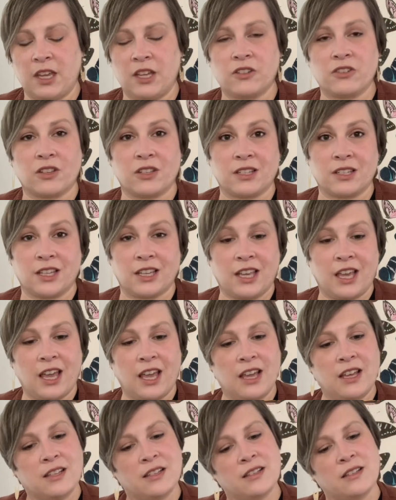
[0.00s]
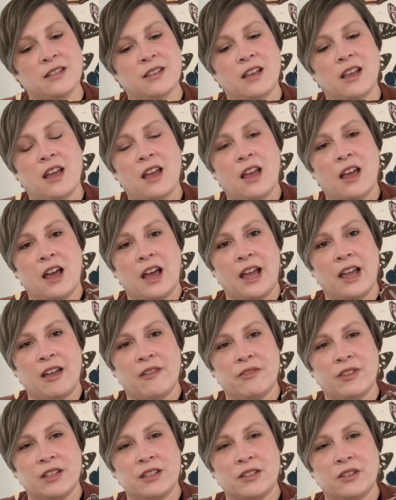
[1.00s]
just in case. I
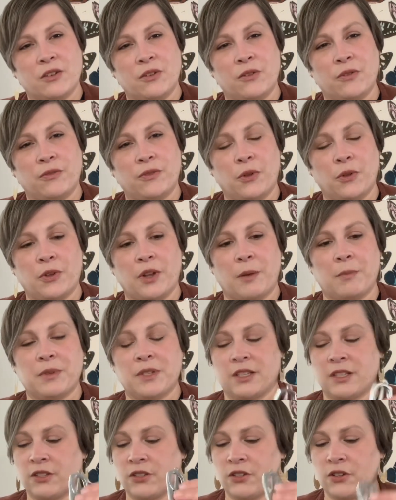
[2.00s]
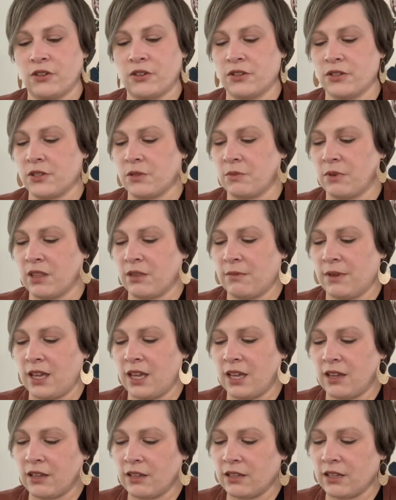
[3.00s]
have this little fold-up scissors with
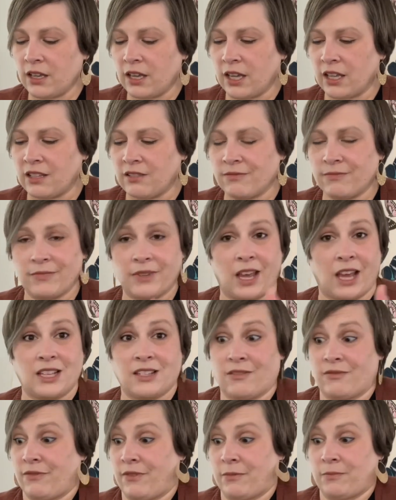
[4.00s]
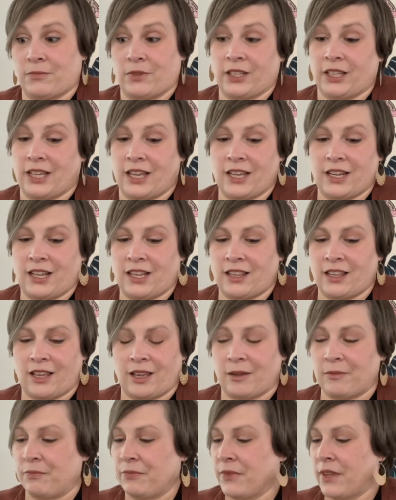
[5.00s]
me in case of really
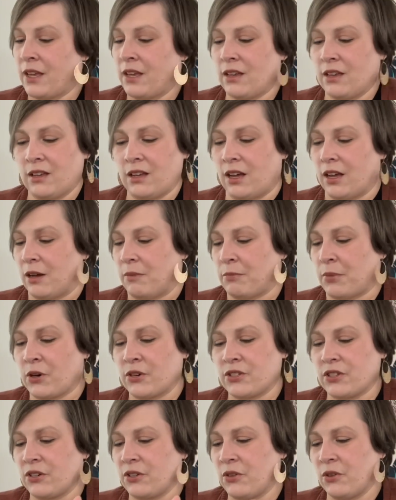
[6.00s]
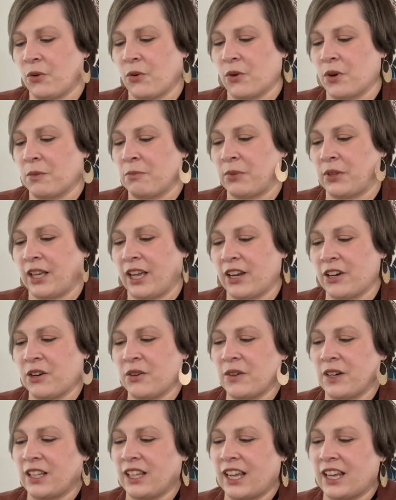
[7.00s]
anything personal or
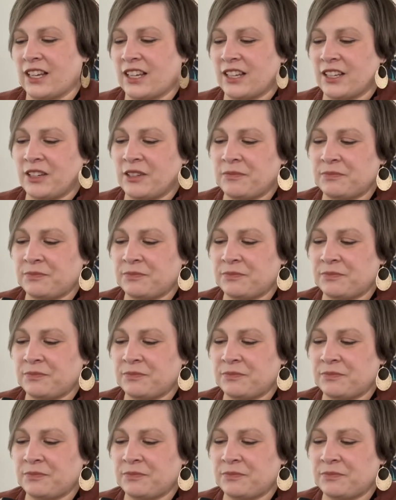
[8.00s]
planner related.